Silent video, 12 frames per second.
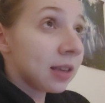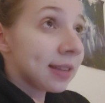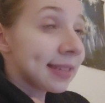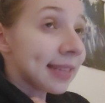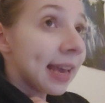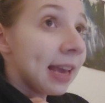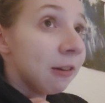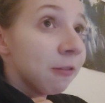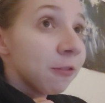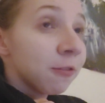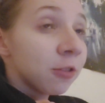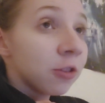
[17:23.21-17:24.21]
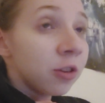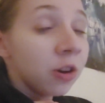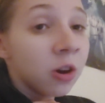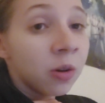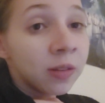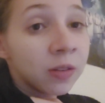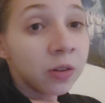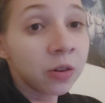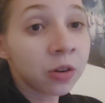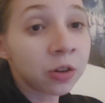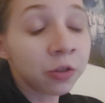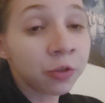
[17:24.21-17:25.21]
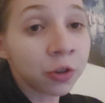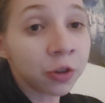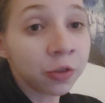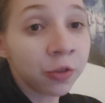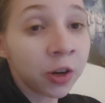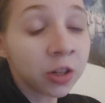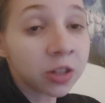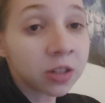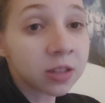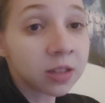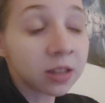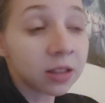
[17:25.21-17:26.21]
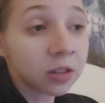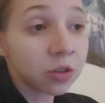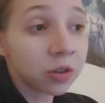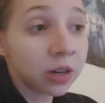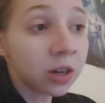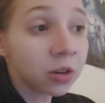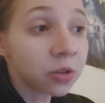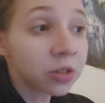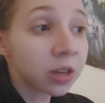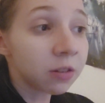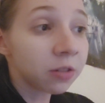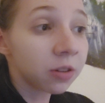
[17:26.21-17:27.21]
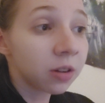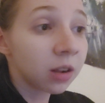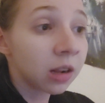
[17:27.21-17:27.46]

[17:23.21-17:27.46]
safe to go into your introverted functions and turn in on yourself.